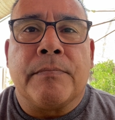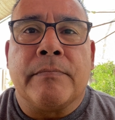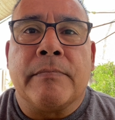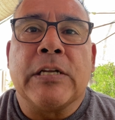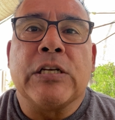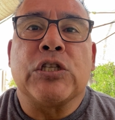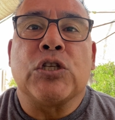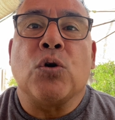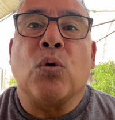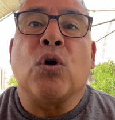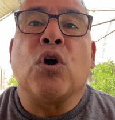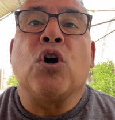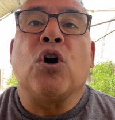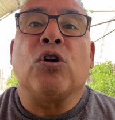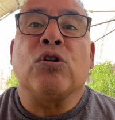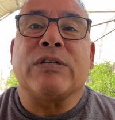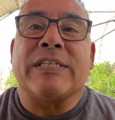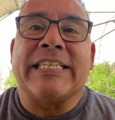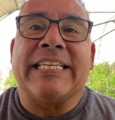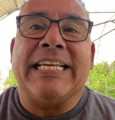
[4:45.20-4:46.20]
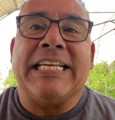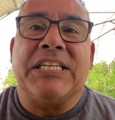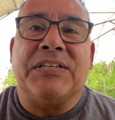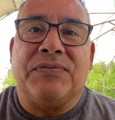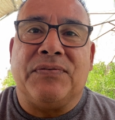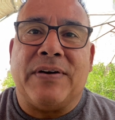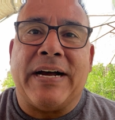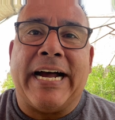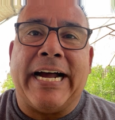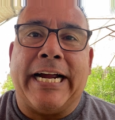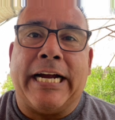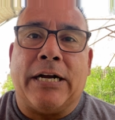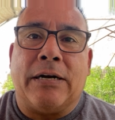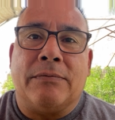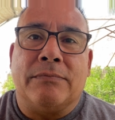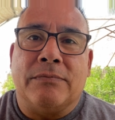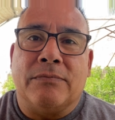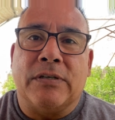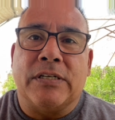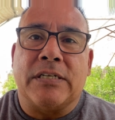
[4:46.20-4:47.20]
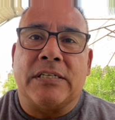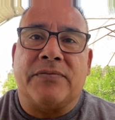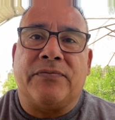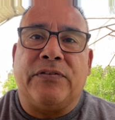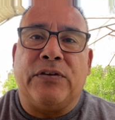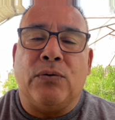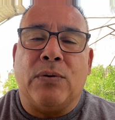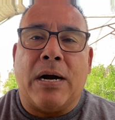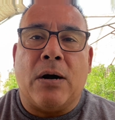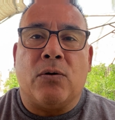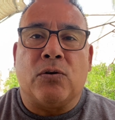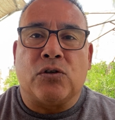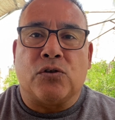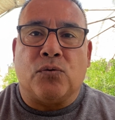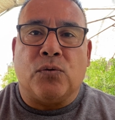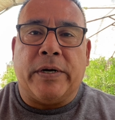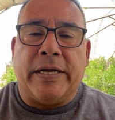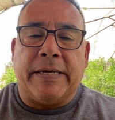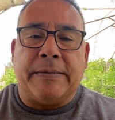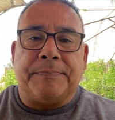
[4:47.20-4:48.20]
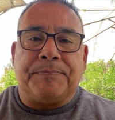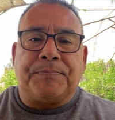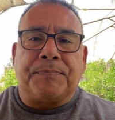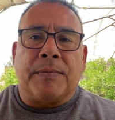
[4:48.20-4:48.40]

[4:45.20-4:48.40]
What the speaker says: so-called ceasefire, which is a few hours away.